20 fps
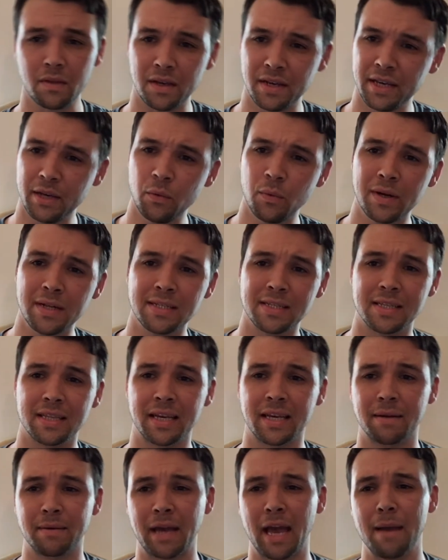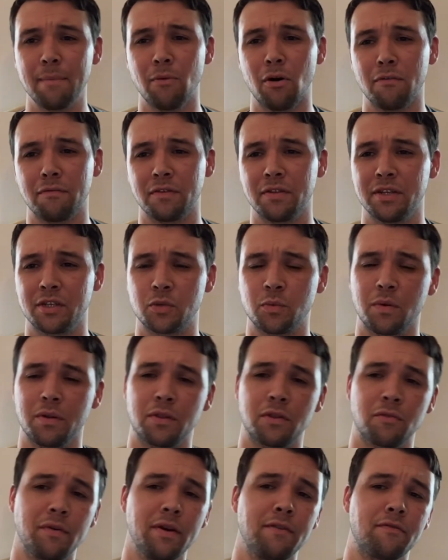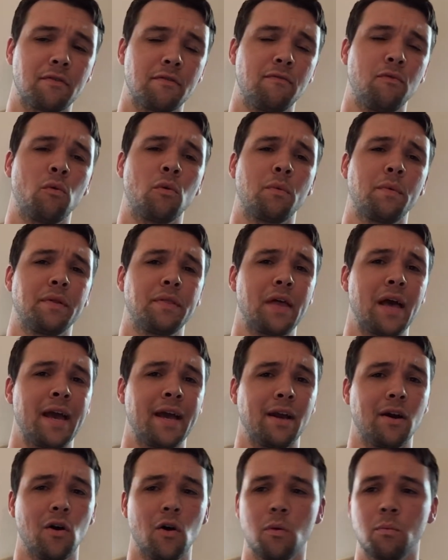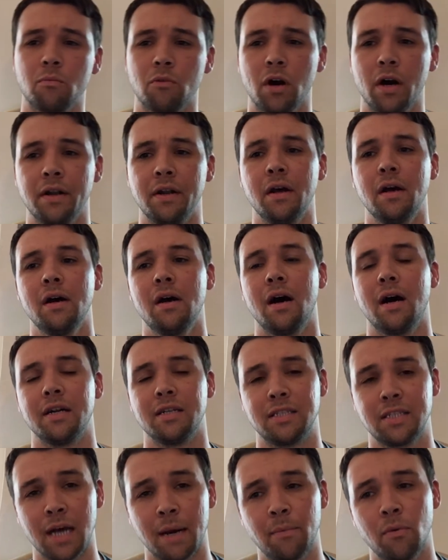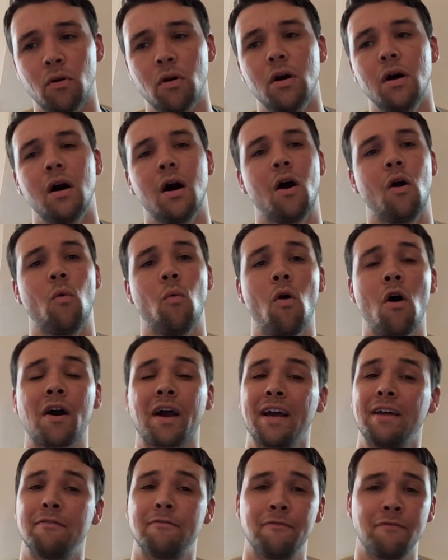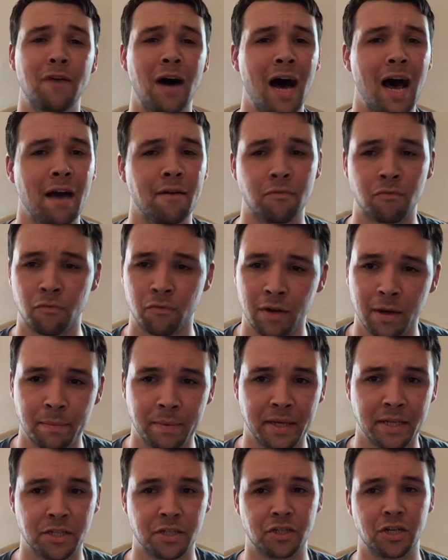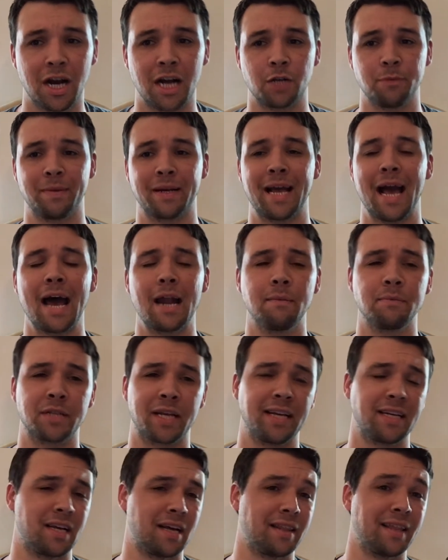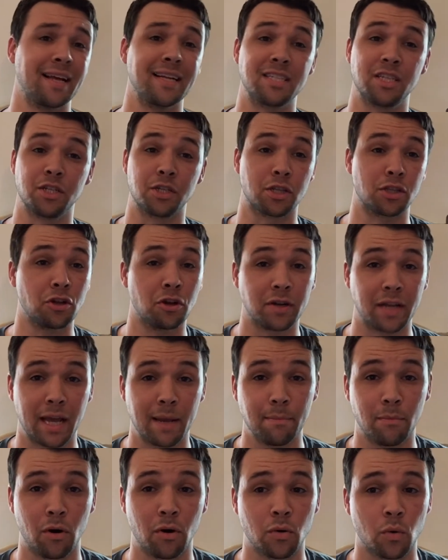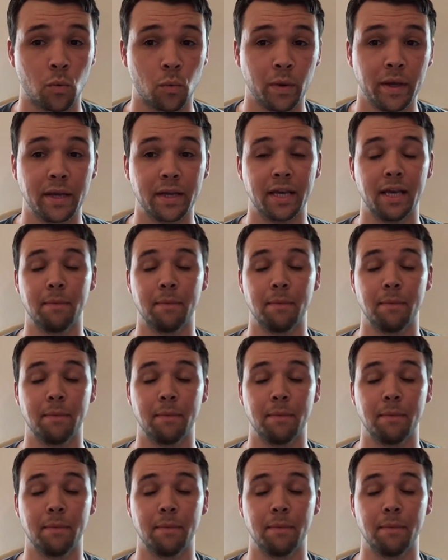He wins the game ball for this one, 3 for 4 with a home run, a double, a walk, and 5 ribbies. Josh McAdams came down. I think it's his 3rd game ball in a week.